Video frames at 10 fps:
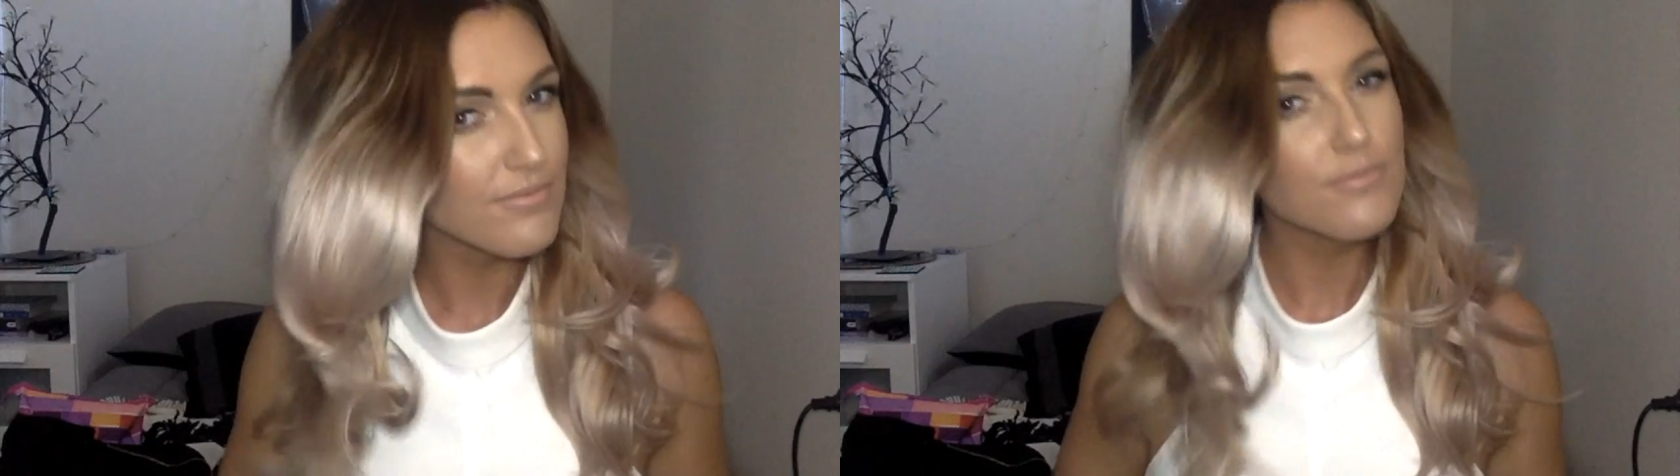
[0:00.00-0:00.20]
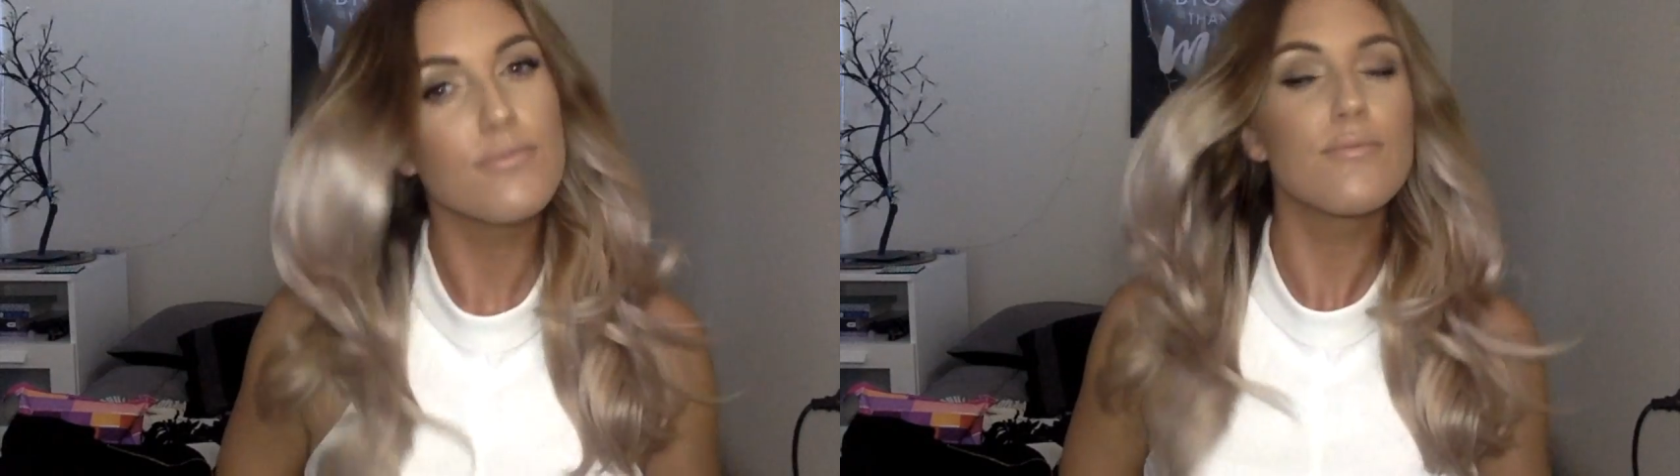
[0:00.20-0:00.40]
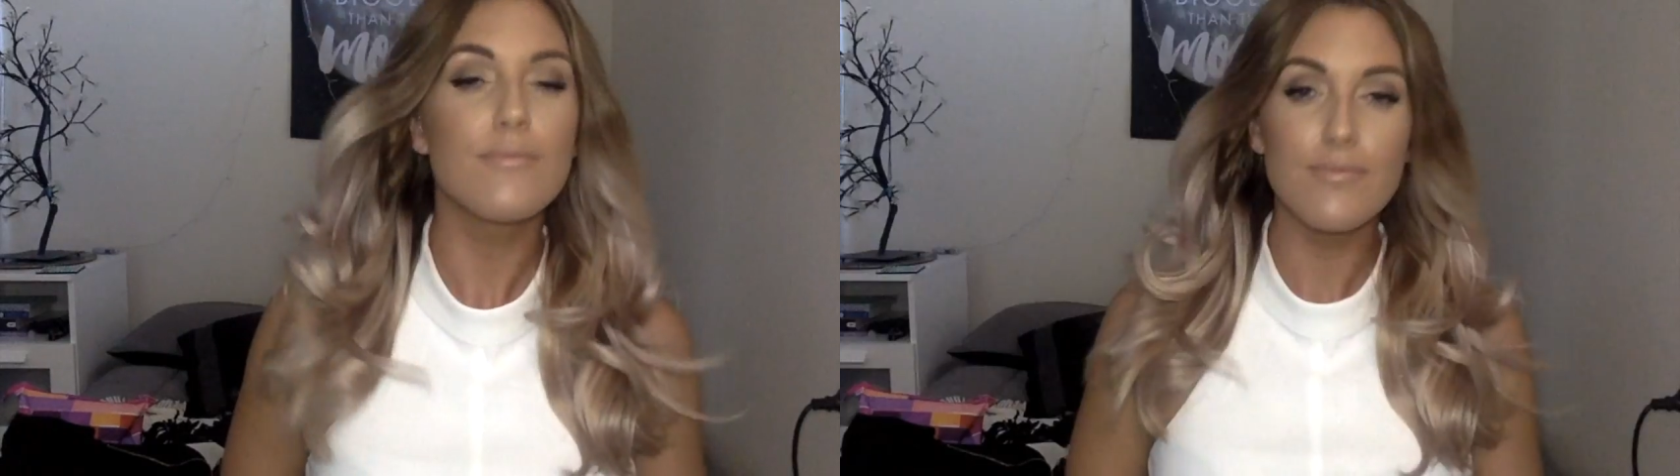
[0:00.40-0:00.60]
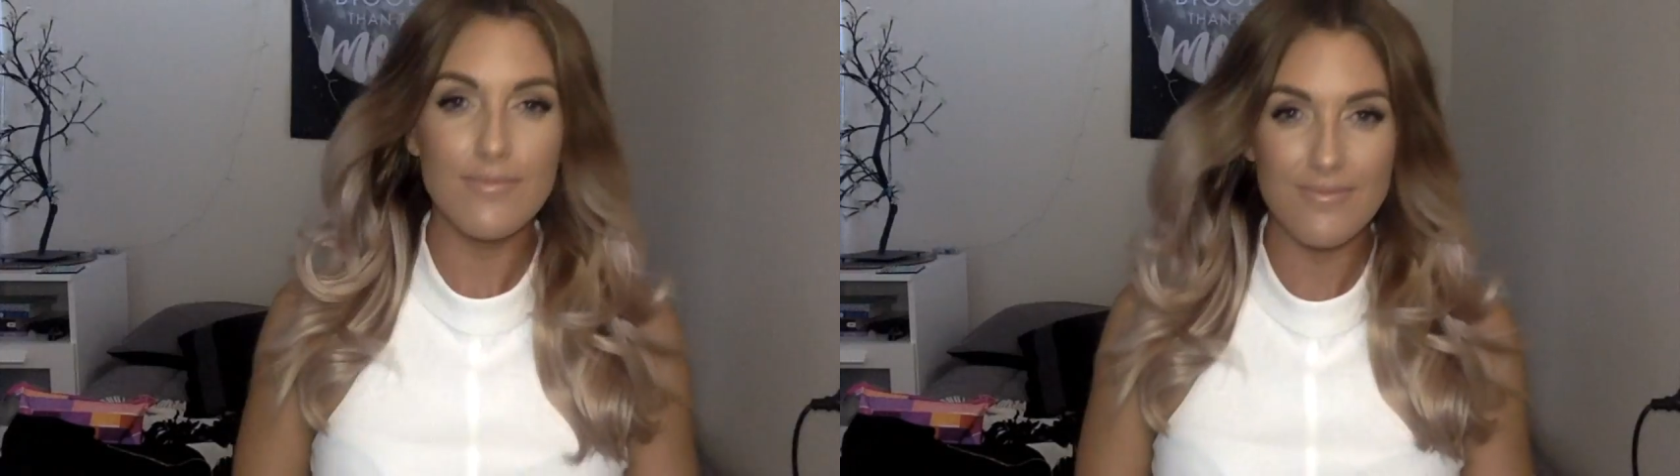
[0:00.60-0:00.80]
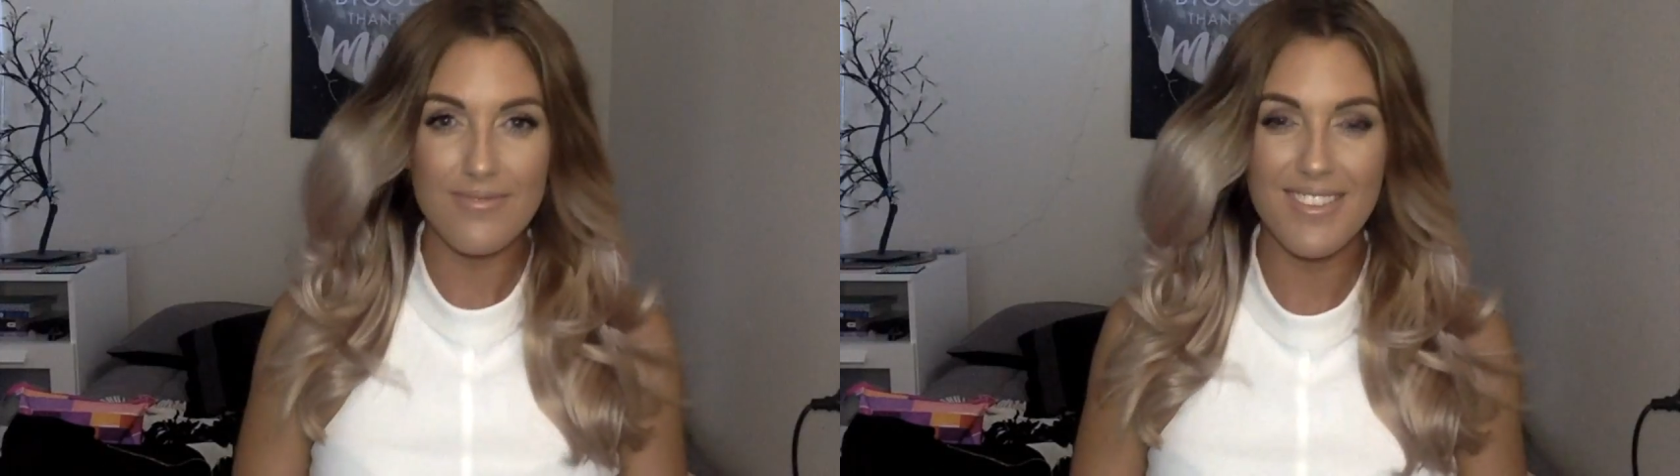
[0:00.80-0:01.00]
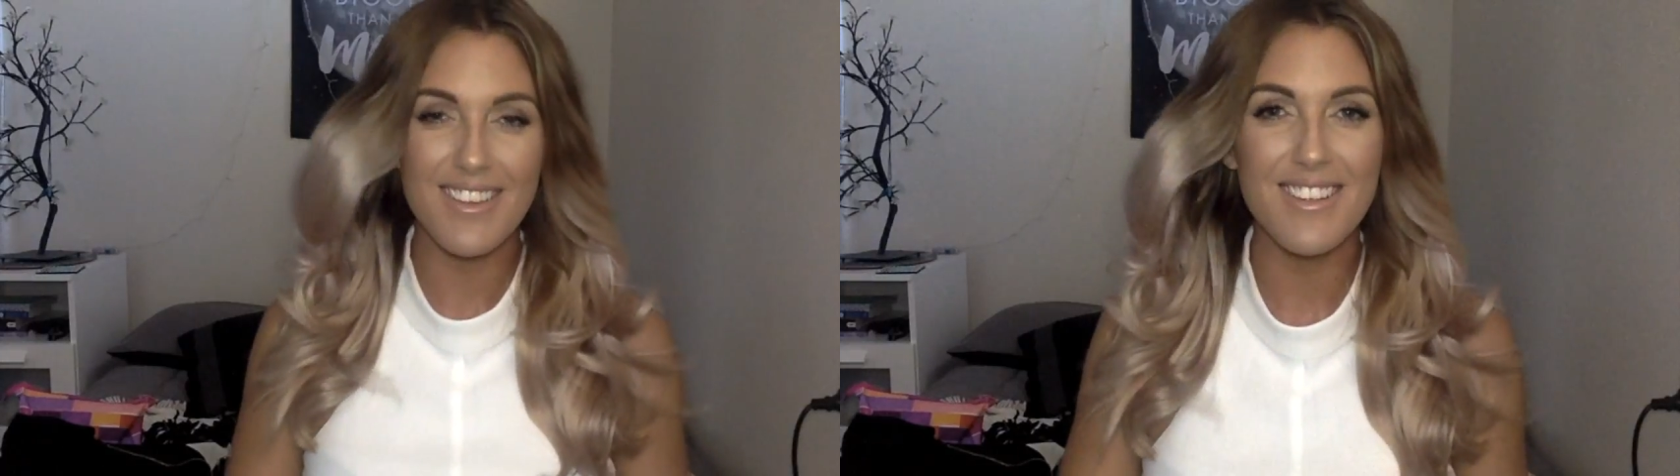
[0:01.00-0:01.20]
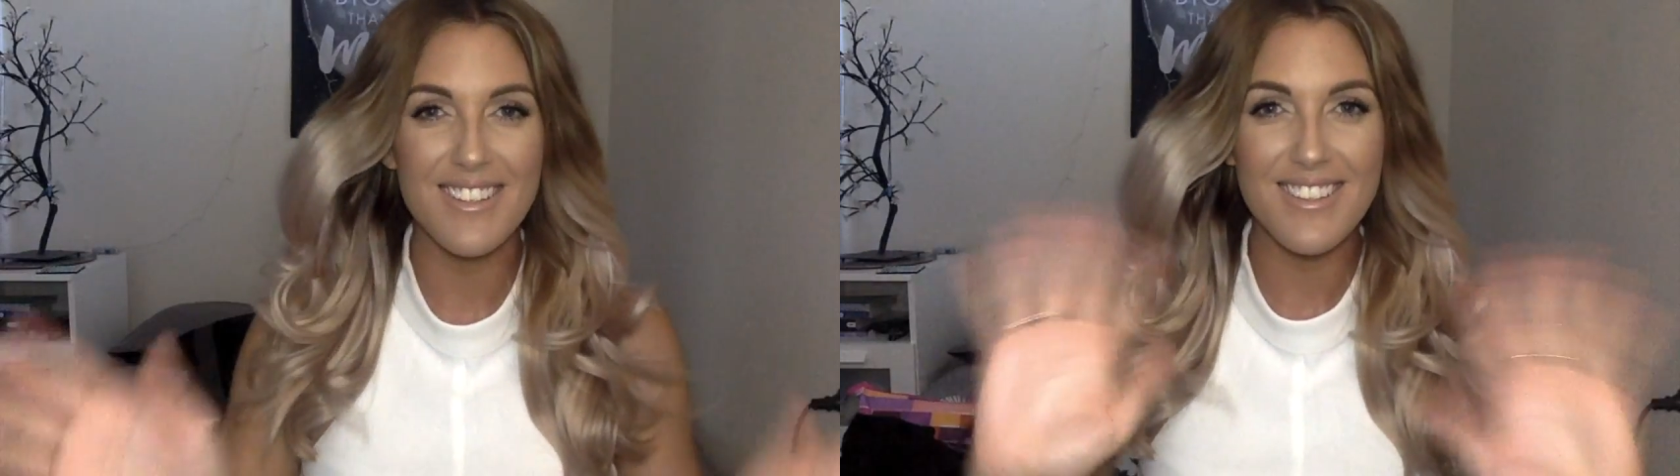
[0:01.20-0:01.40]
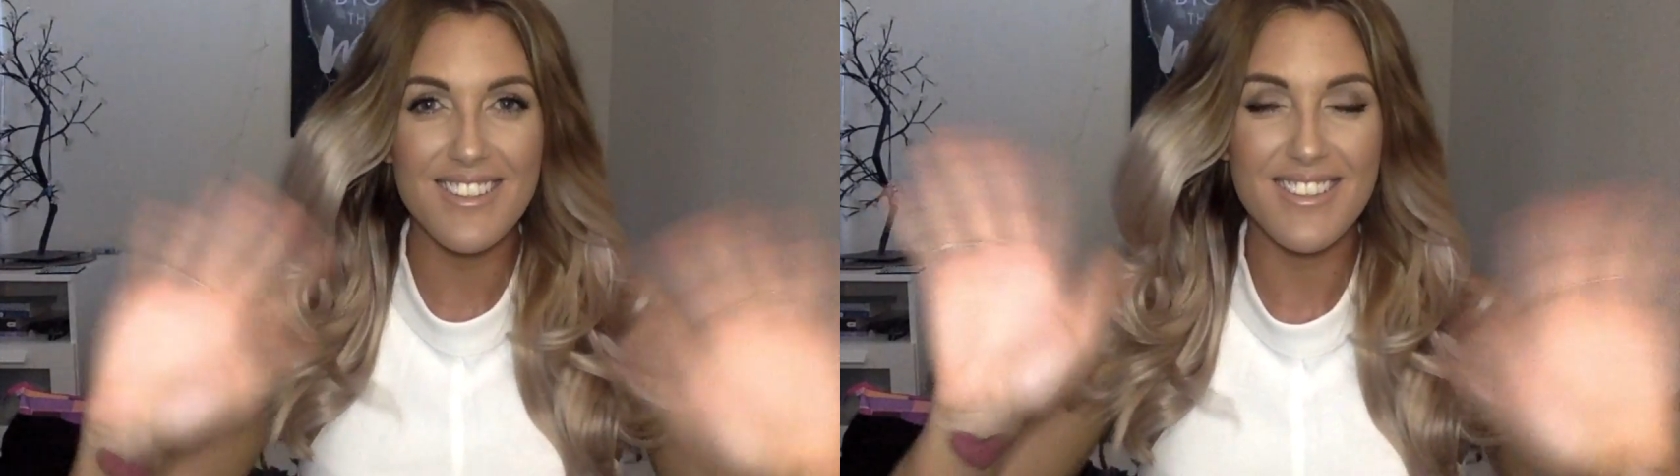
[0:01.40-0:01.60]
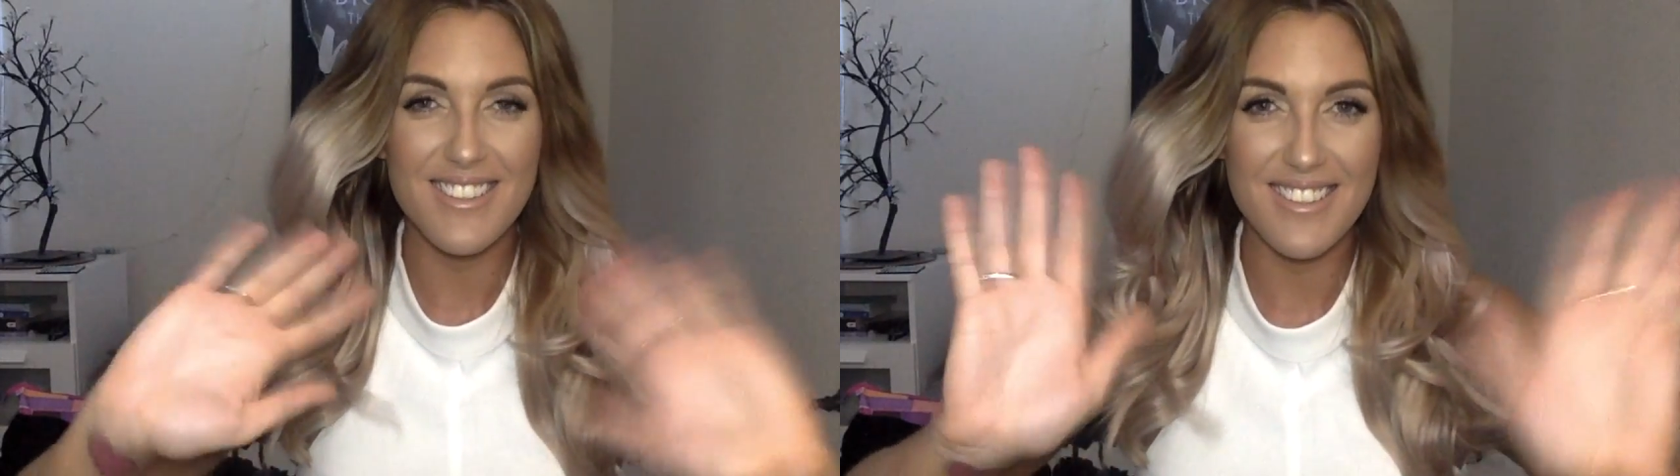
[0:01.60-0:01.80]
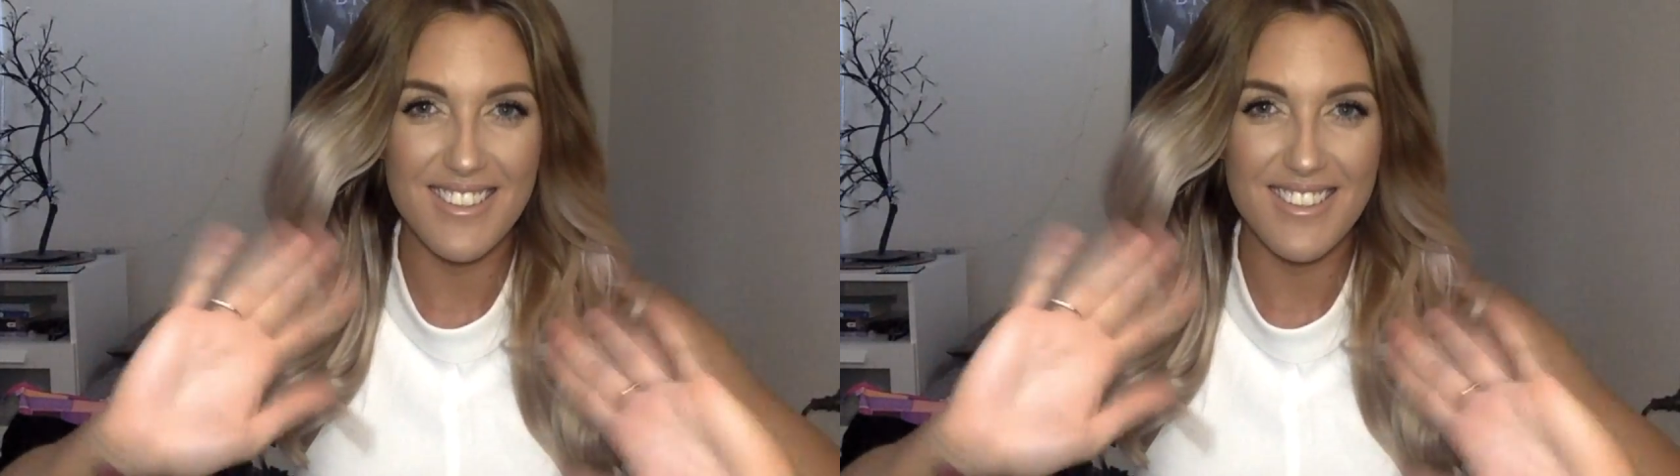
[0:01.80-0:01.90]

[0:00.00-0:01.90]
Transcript: so much for watching my video.